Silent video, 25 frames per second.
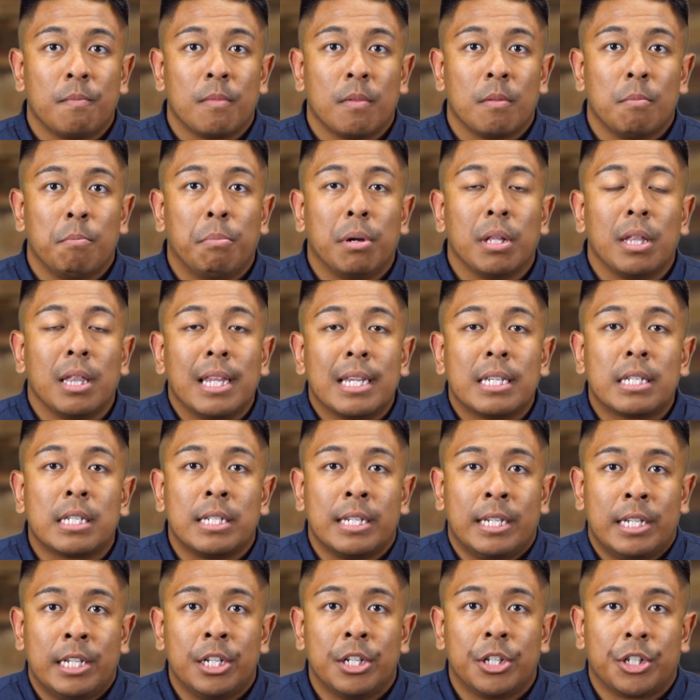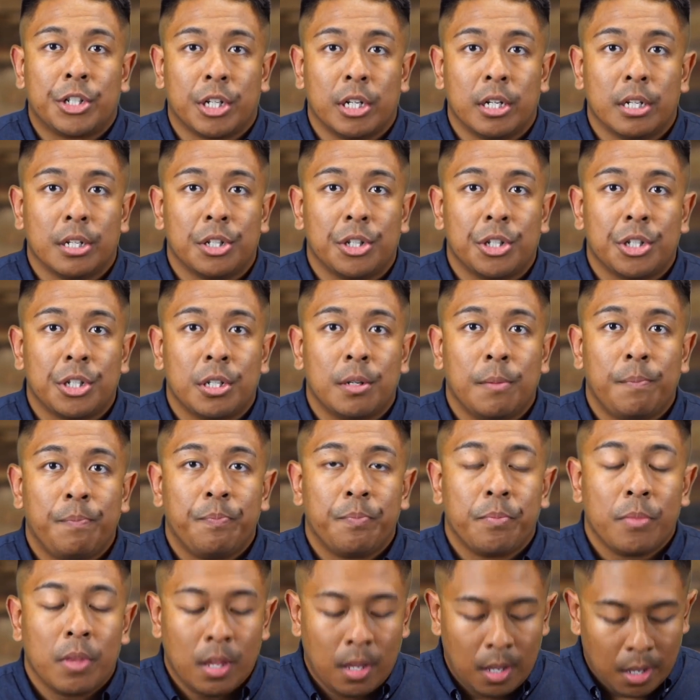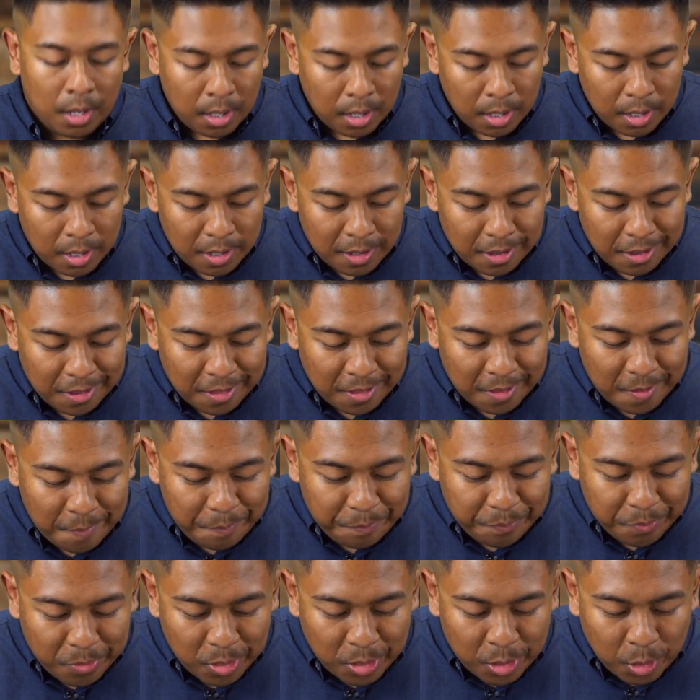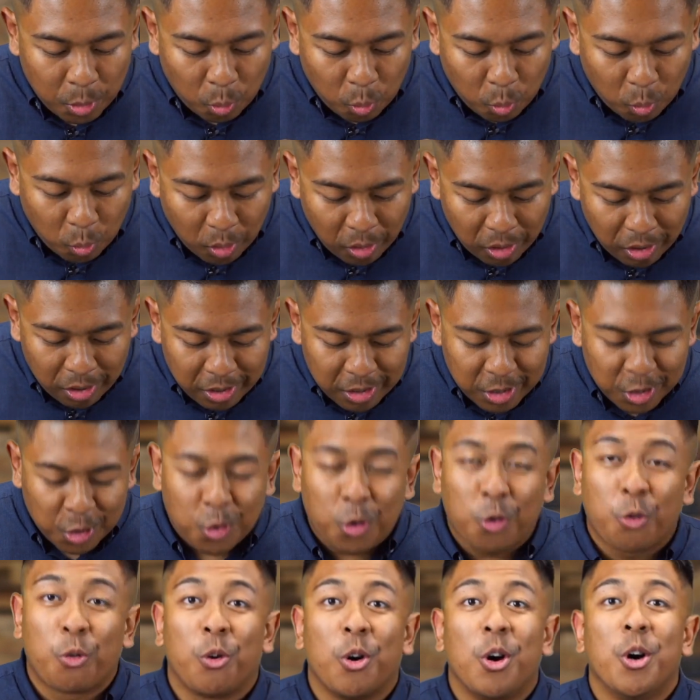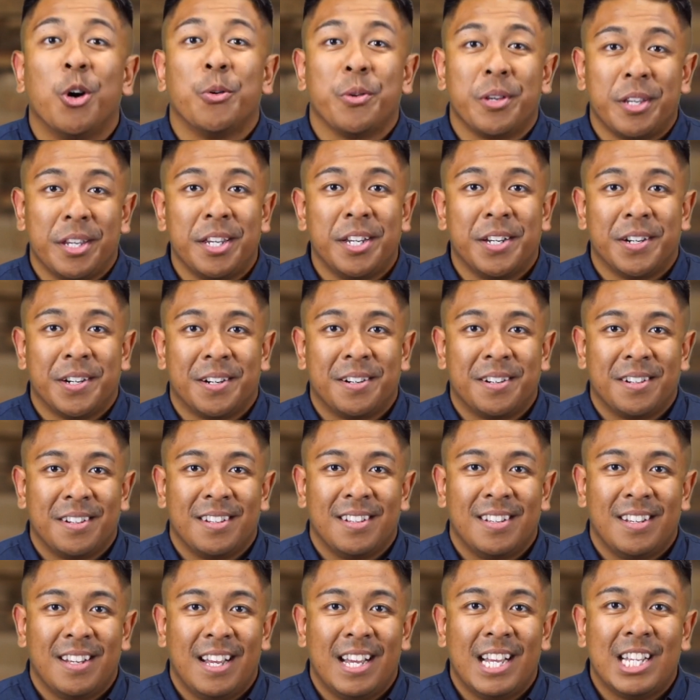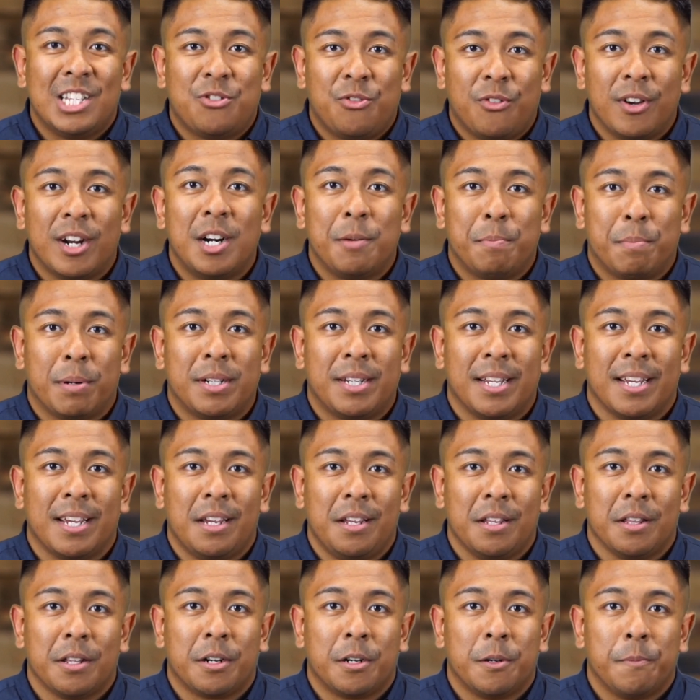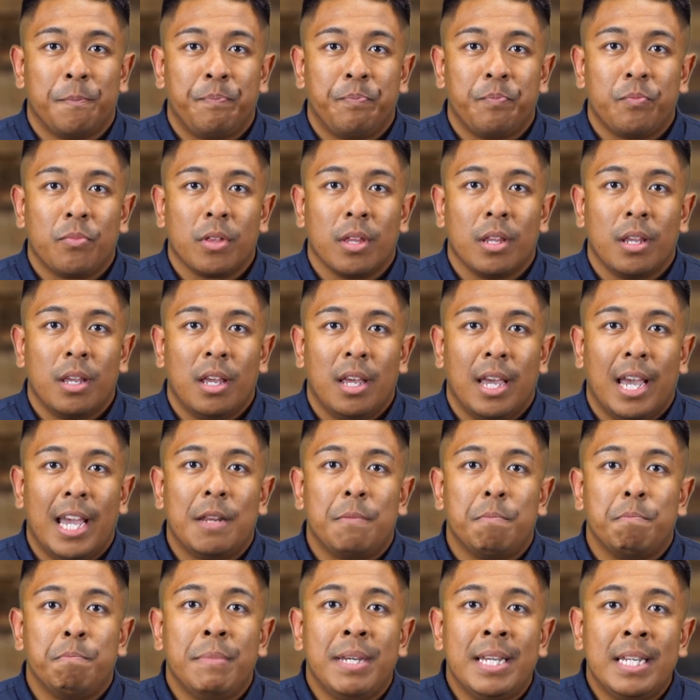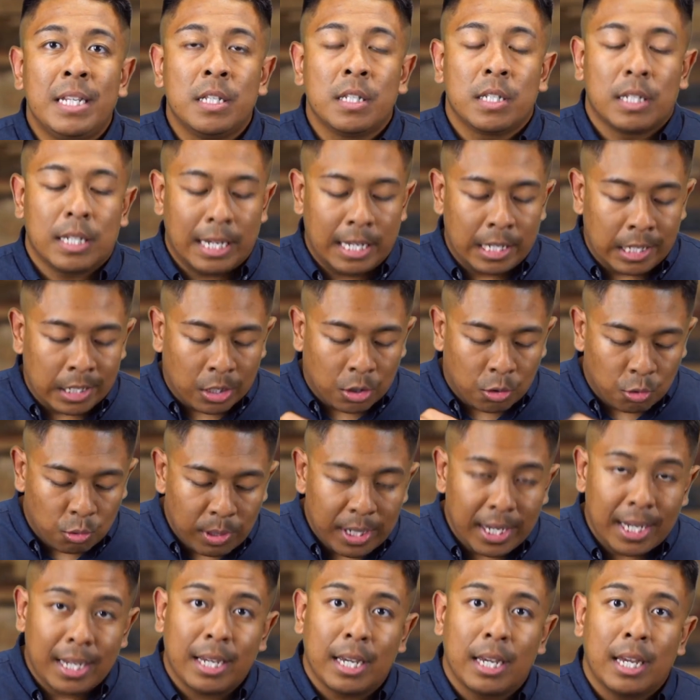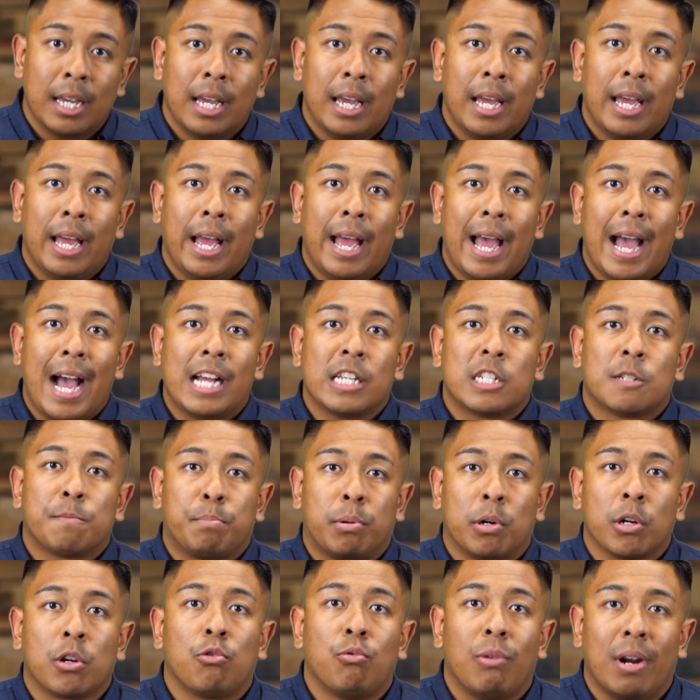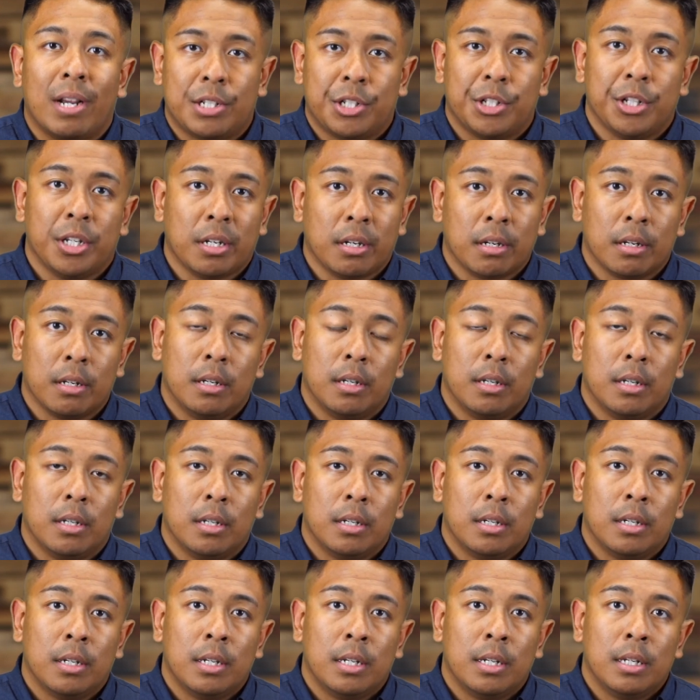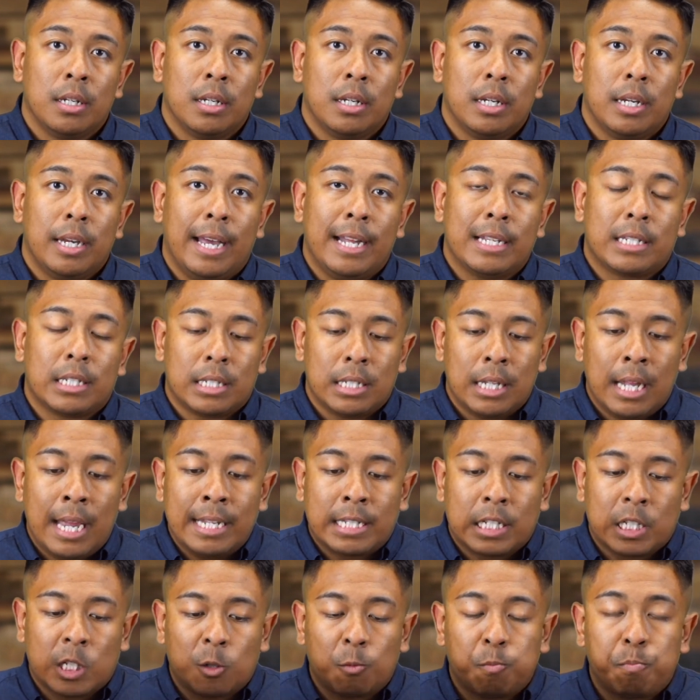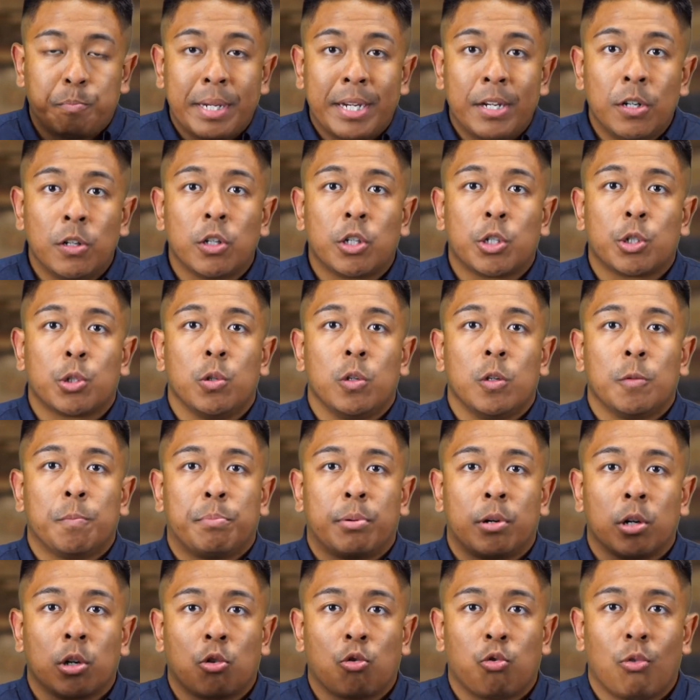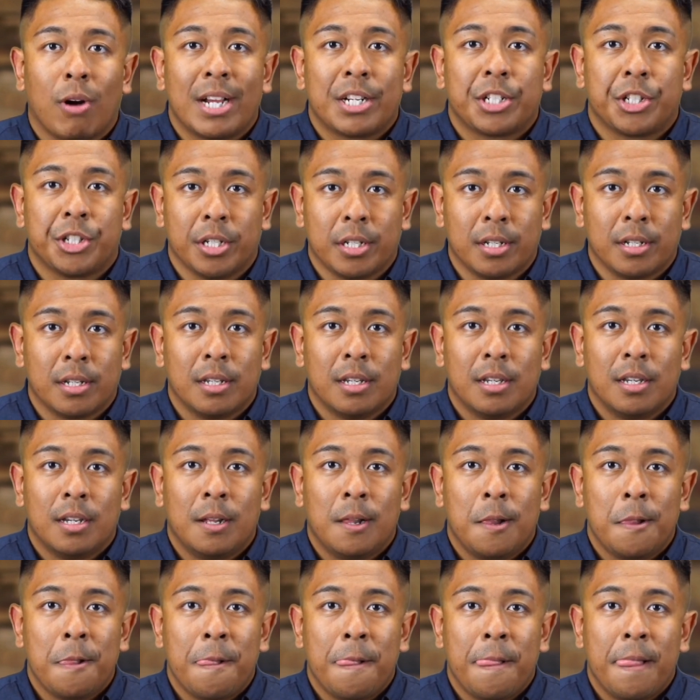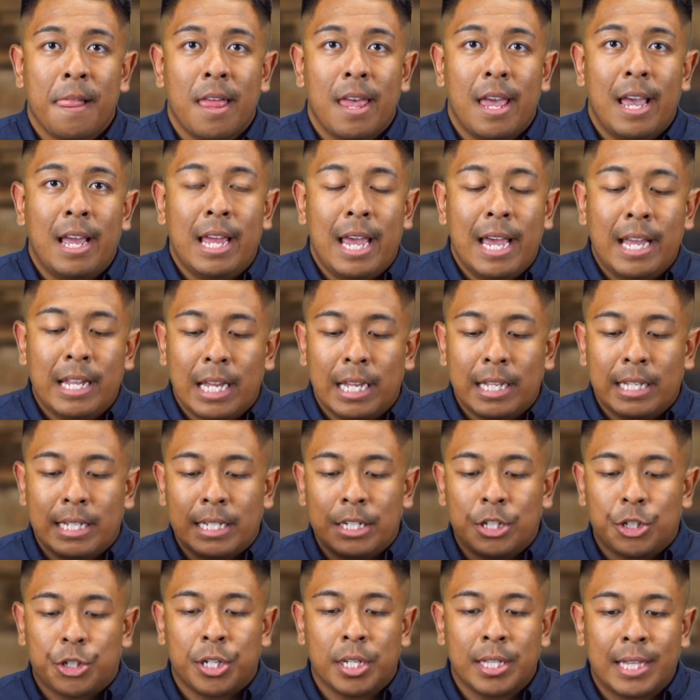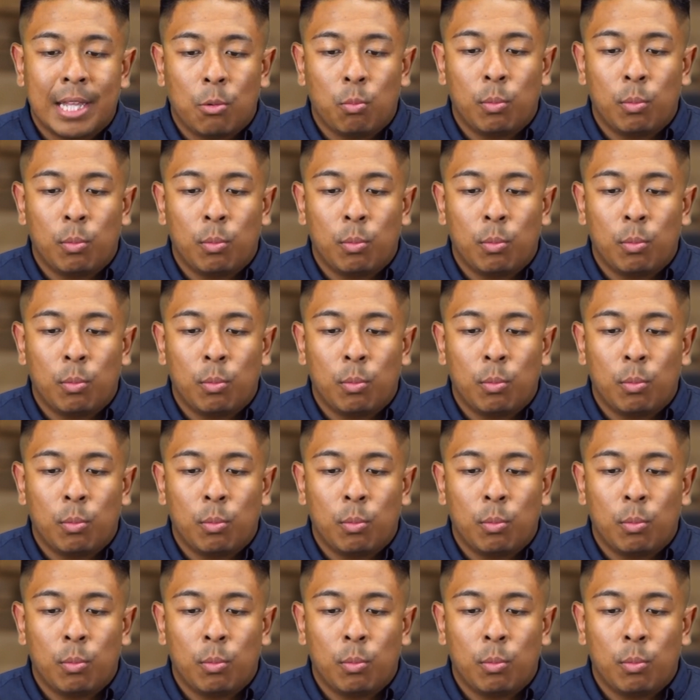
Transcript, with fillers: But listen here, church. The word grow here is very particular. It means in Greek, as progression. It's, it's spiritual progression. It, it's interesting that